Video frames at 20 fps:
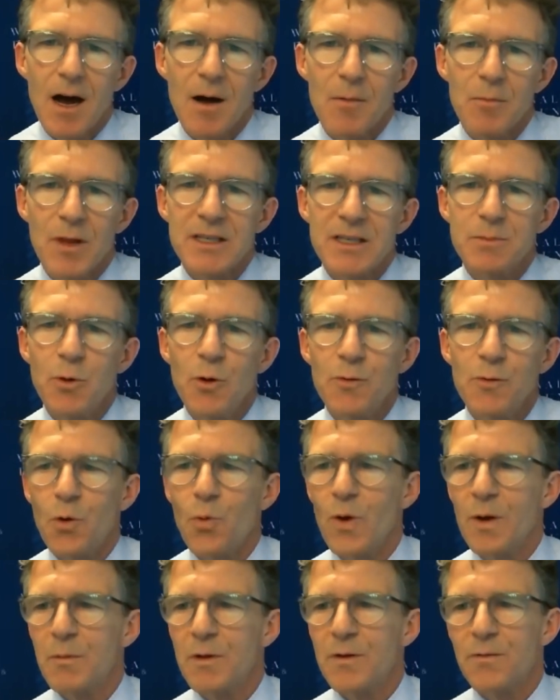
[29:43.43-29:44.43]
Um, let's move
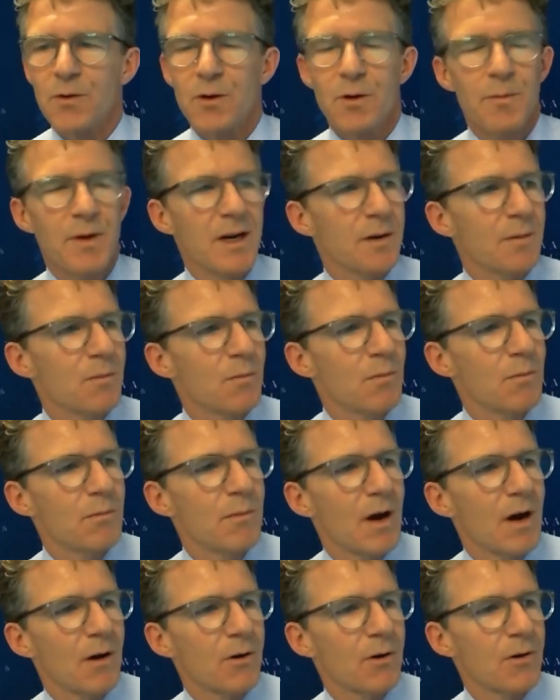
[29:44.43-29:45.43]
to women for a minute,
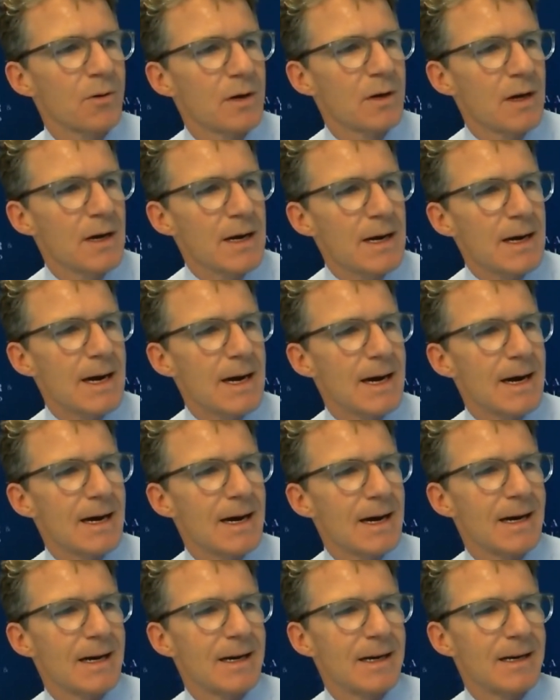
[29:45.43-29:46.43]
Mauro.
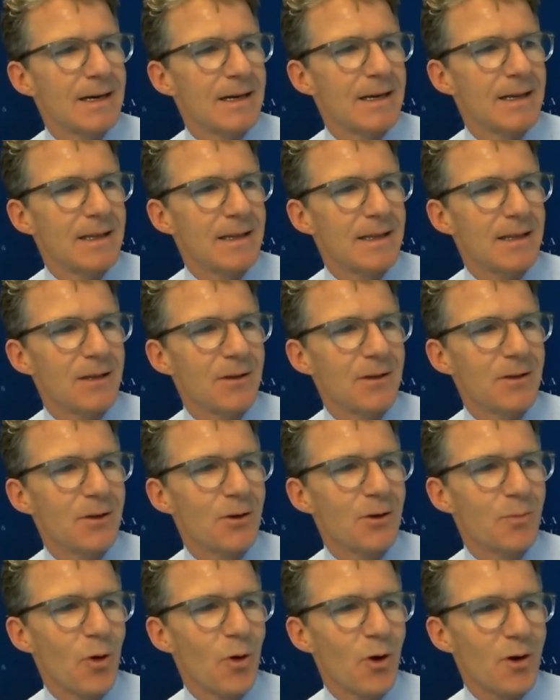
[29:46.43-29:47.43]
Uh,
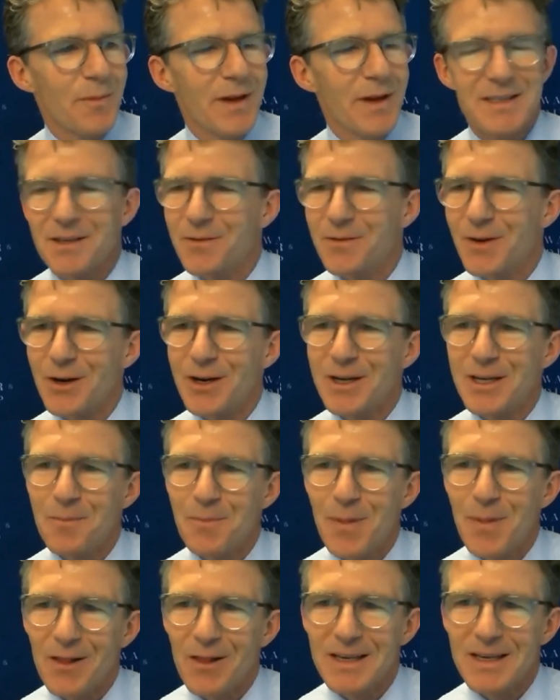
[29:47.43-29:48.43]
your book makes a very
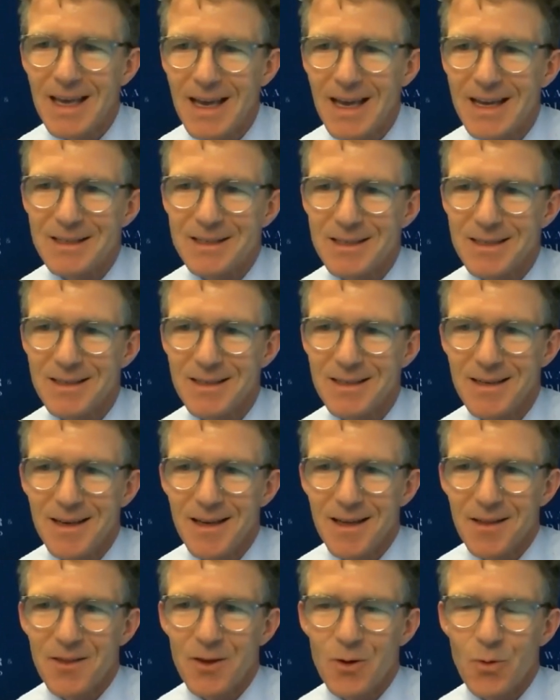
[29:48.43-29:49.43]
compelling case
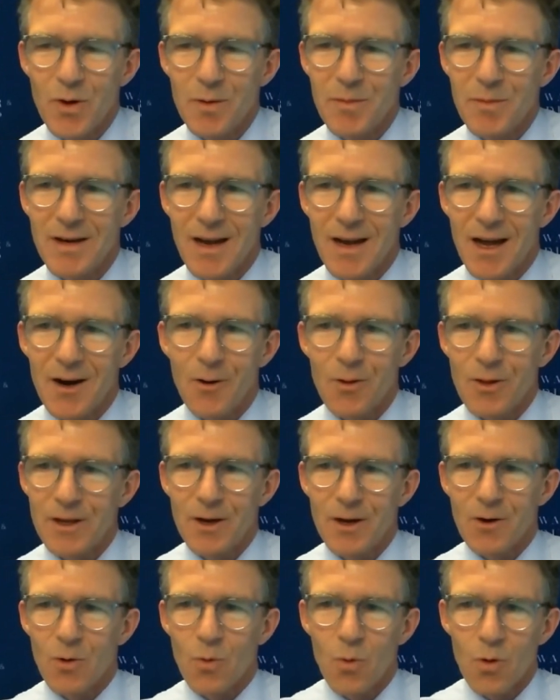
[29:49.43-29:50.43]
that women not
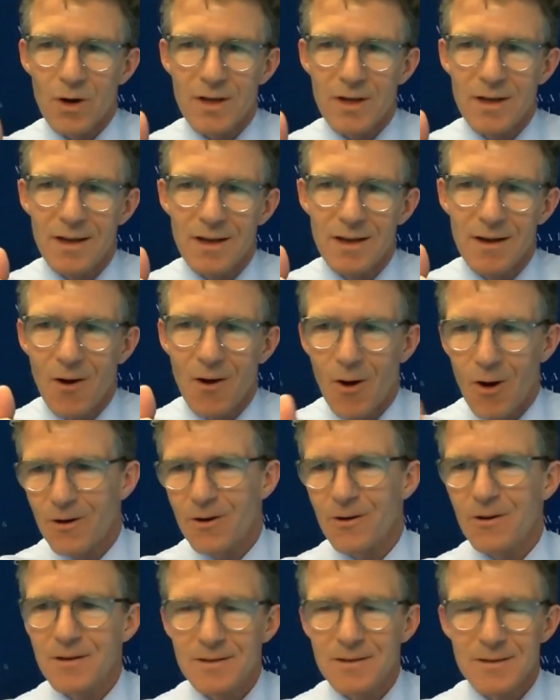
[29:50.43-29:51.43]
only are working
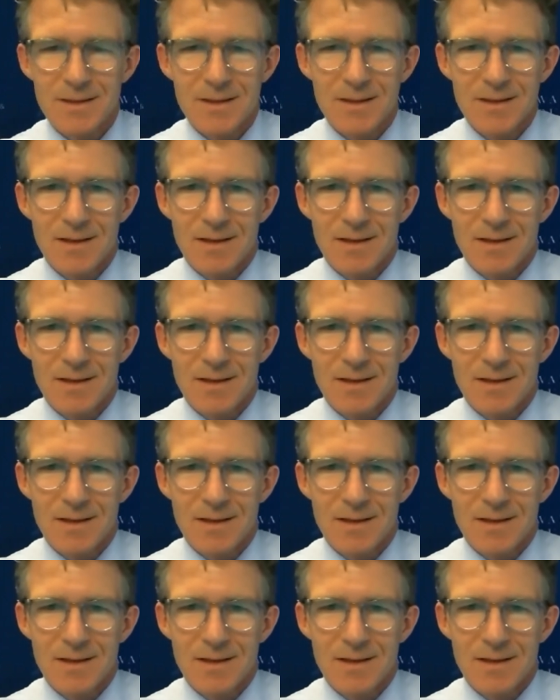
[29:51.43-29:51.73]
harder,